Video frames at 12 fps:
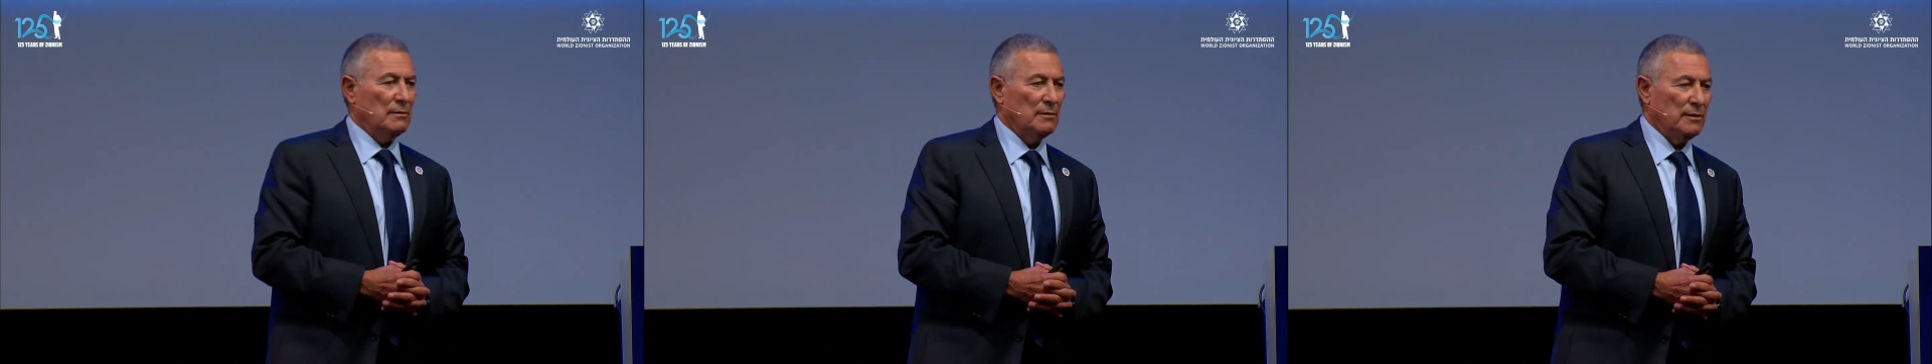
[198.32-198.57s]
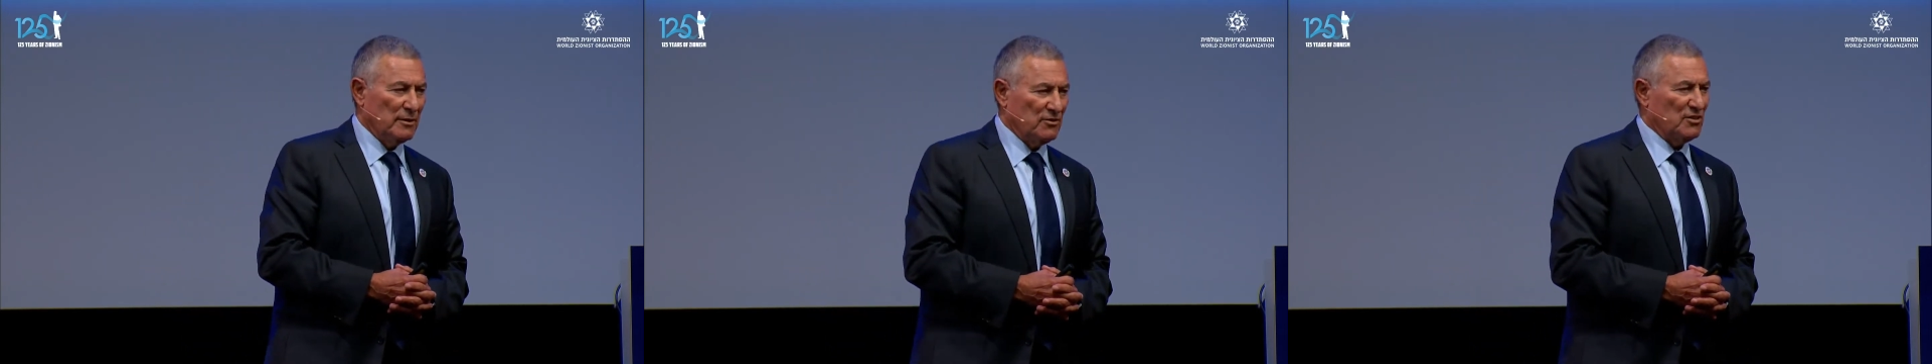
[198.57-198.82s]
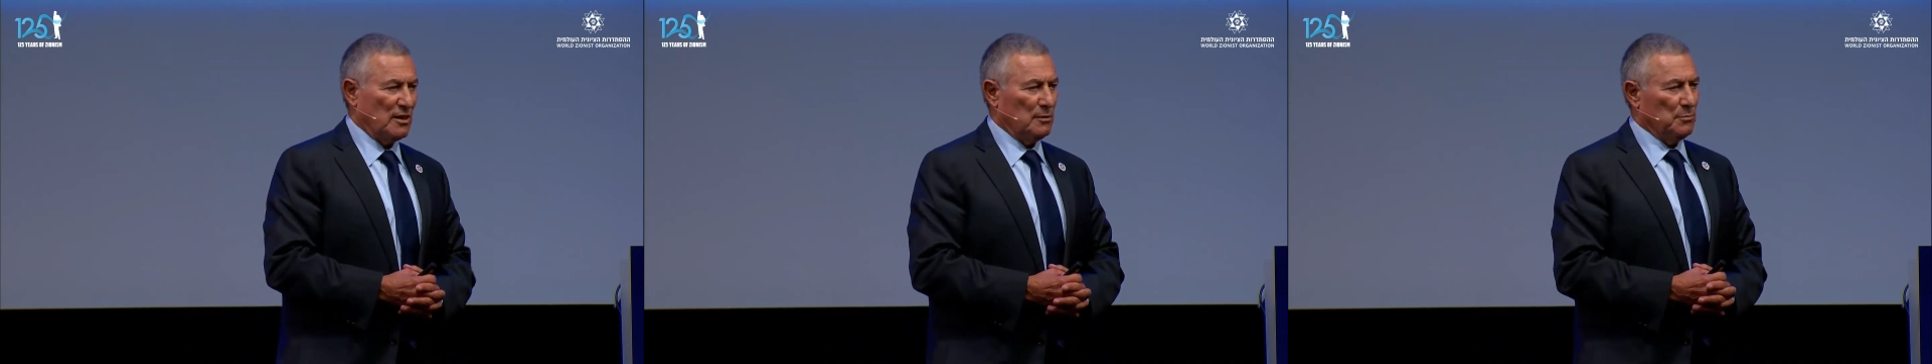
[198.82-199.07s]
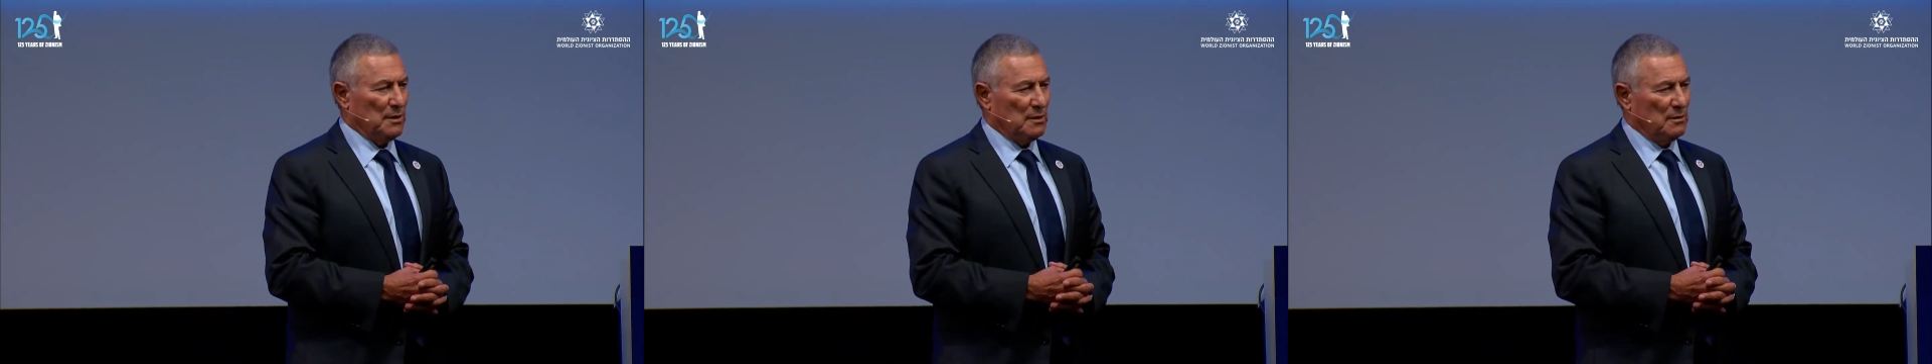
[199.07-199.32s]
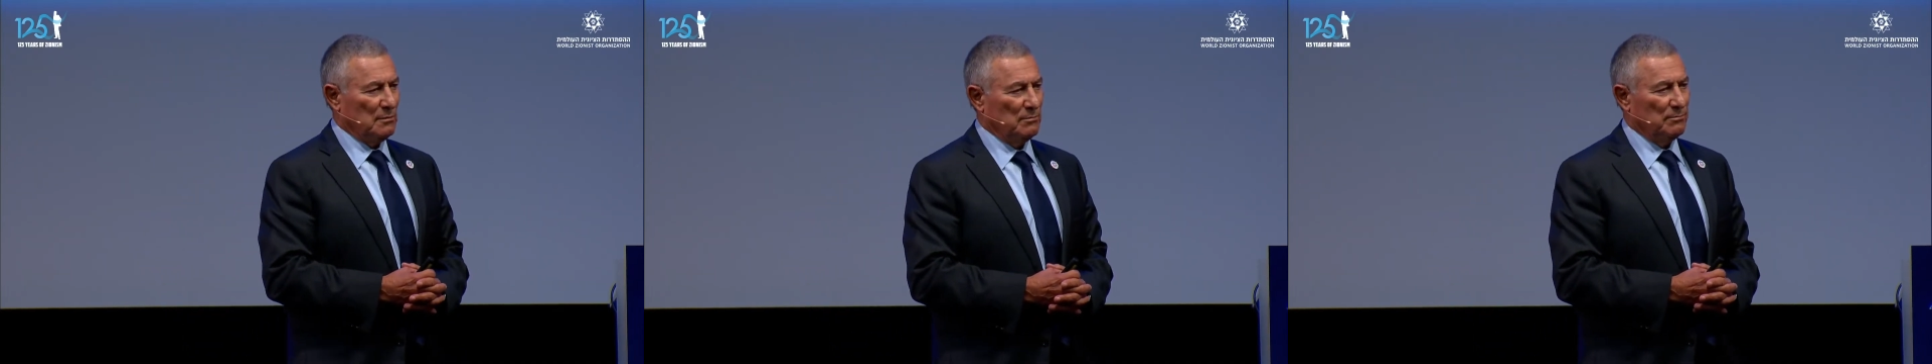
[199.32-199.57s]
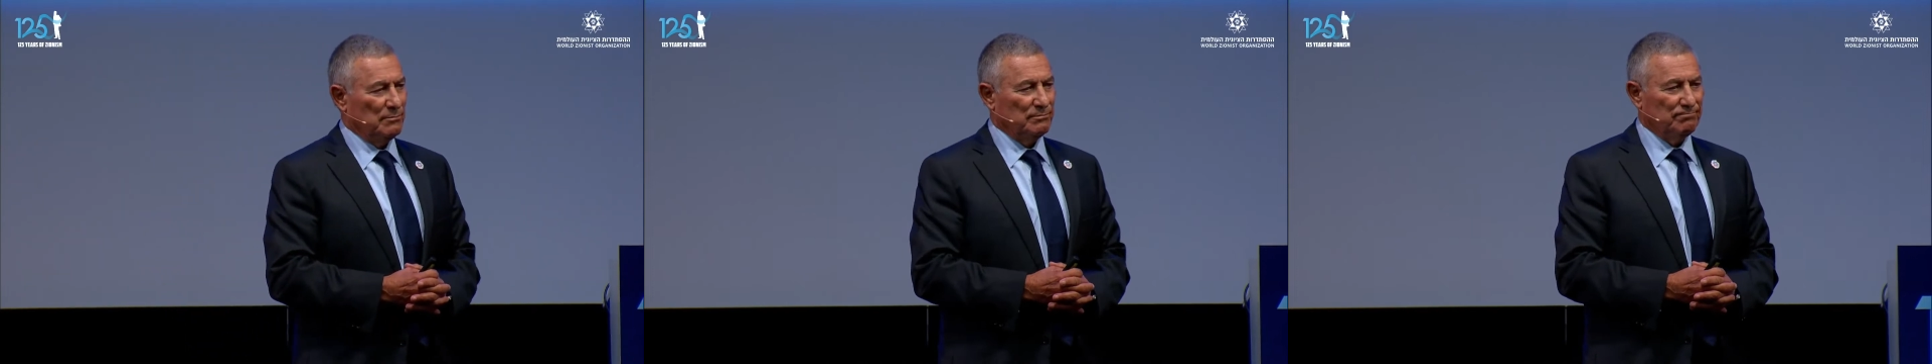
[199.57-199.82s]
inside me,
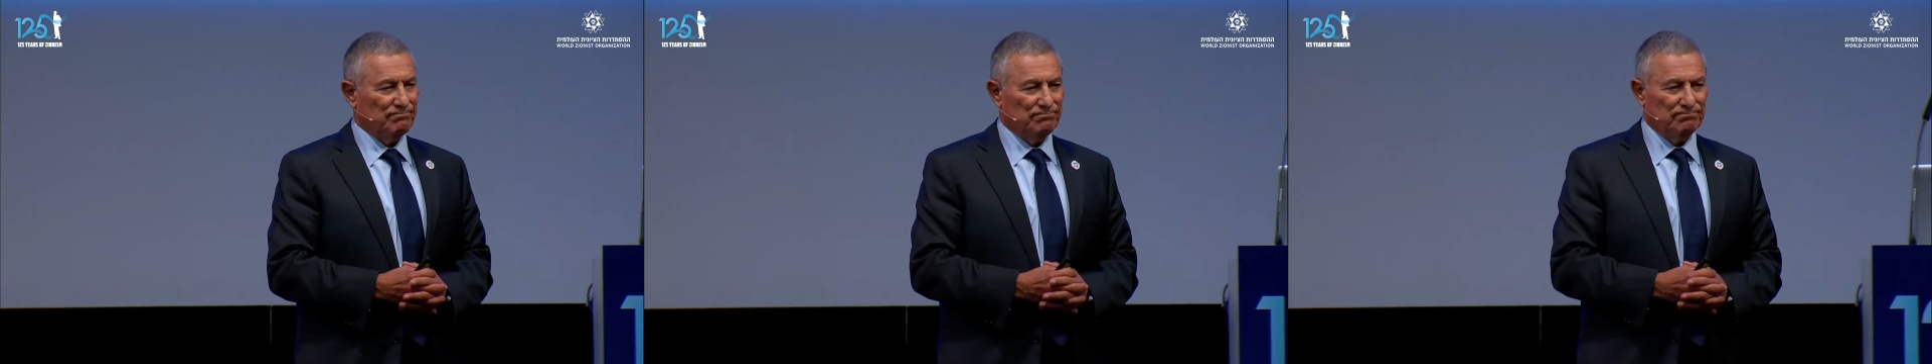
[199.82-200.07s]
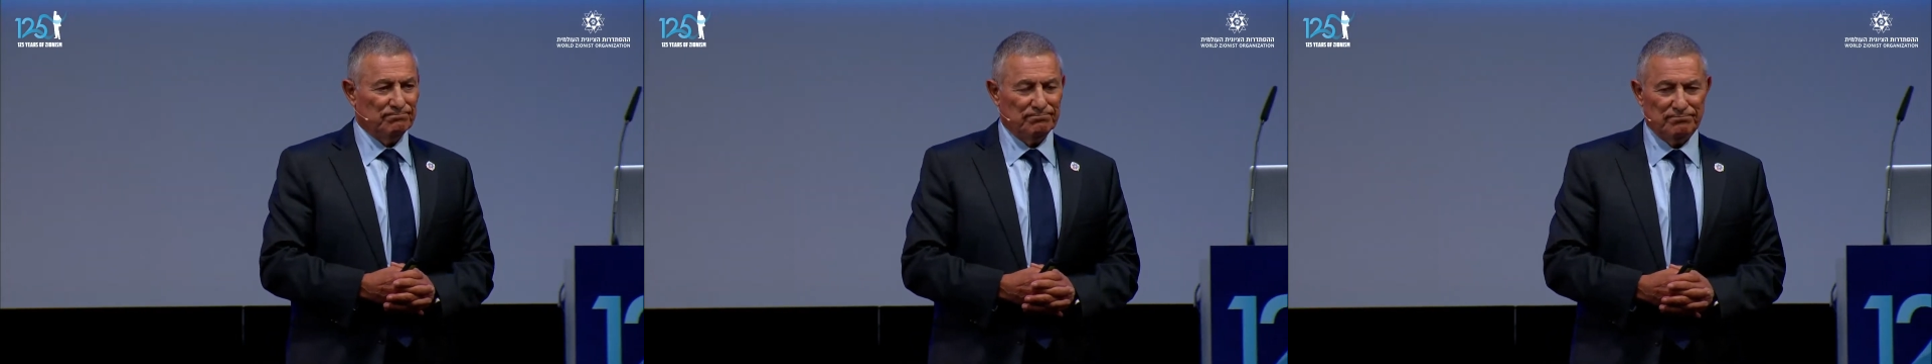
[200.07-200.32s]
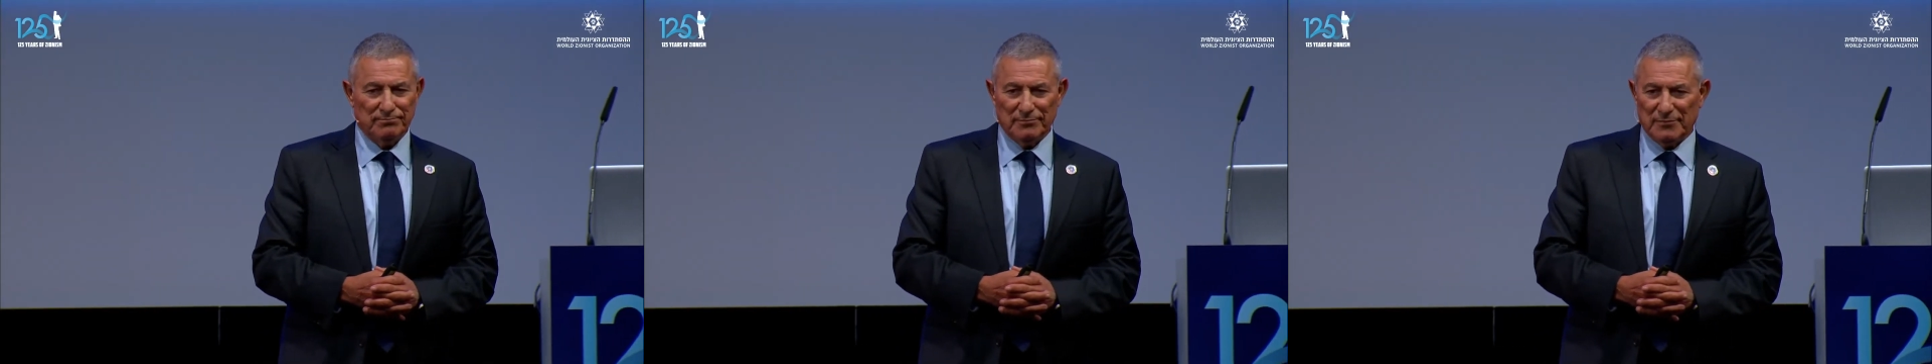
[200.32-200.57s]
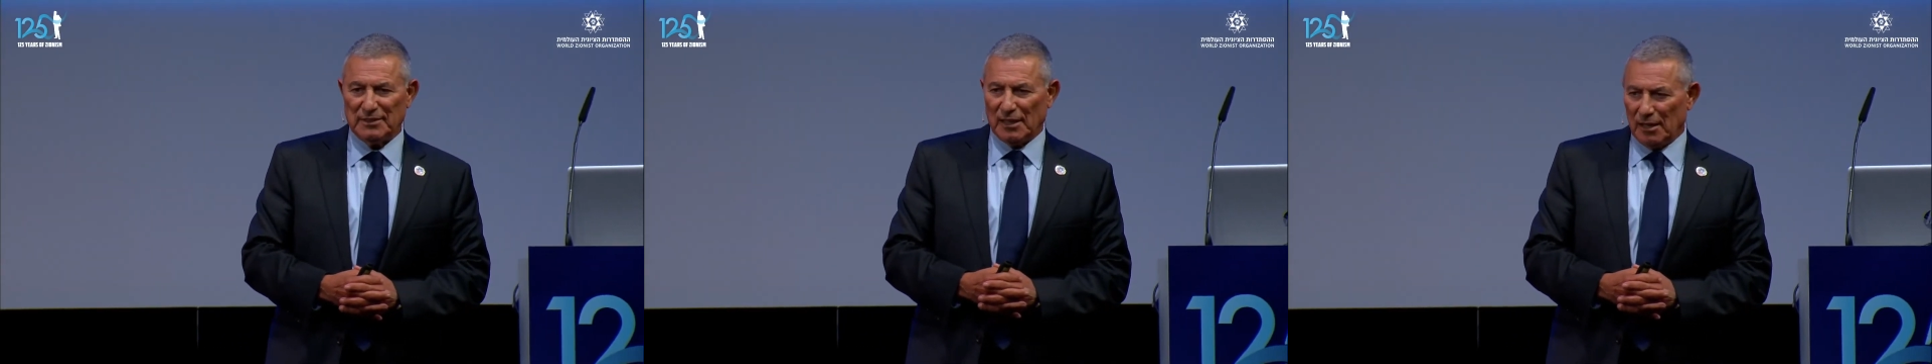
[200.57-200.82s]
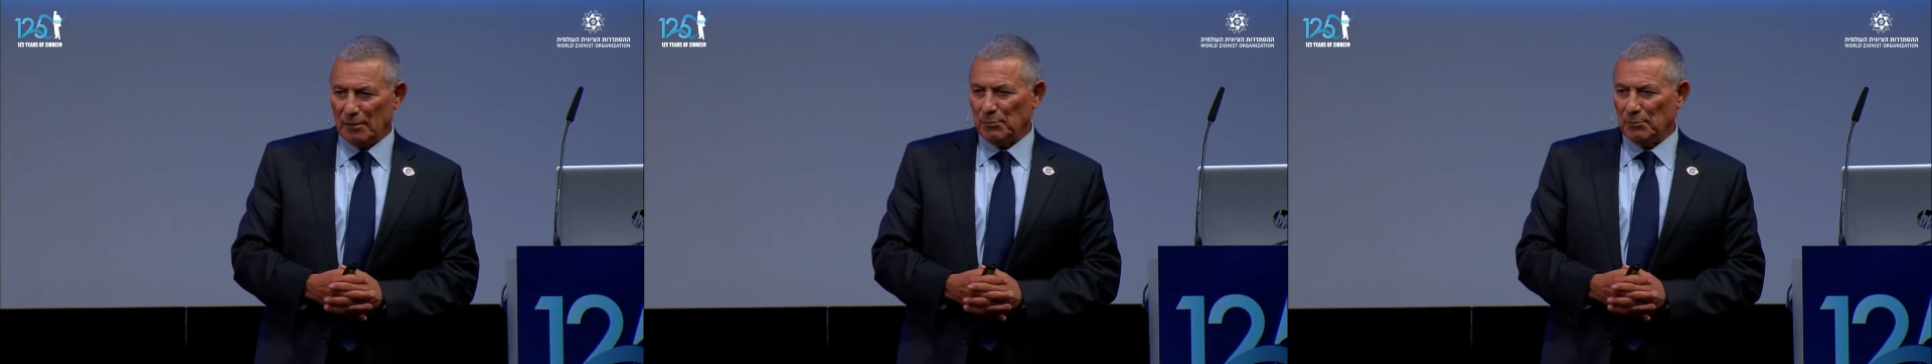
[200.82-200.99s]
telling